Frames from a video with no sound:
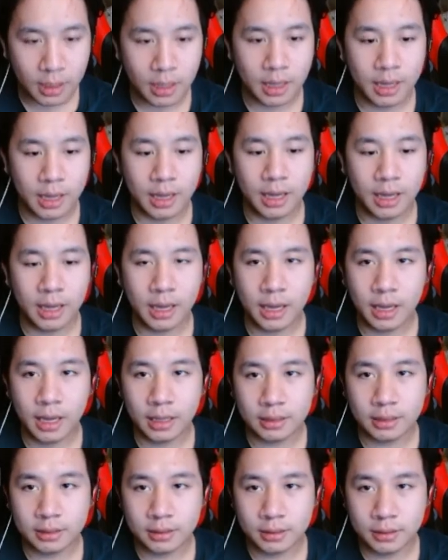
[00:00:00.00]

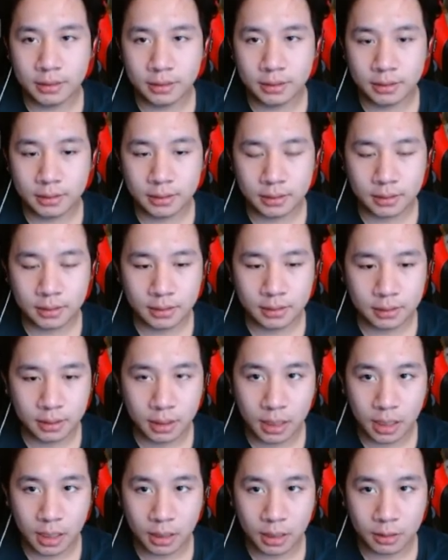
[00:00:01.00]
and
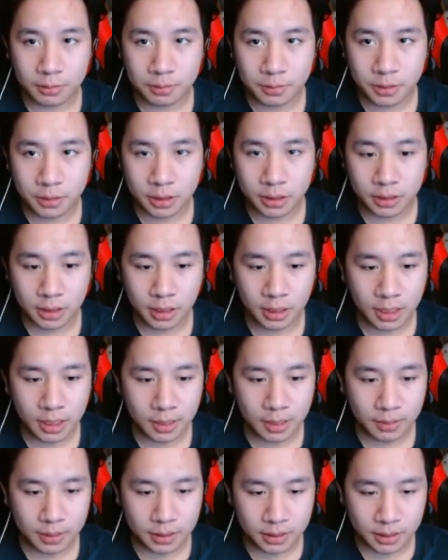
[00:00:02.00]
I'm just going to
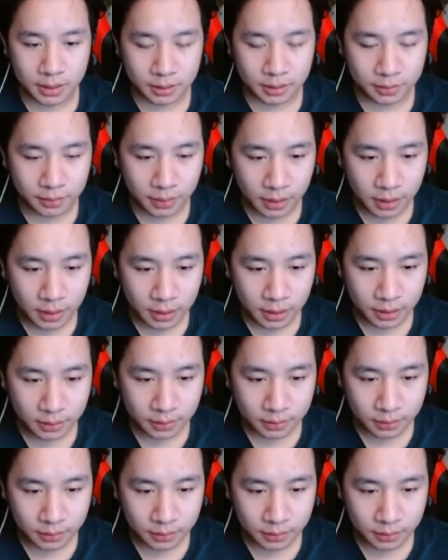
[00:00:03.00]
label this as 5.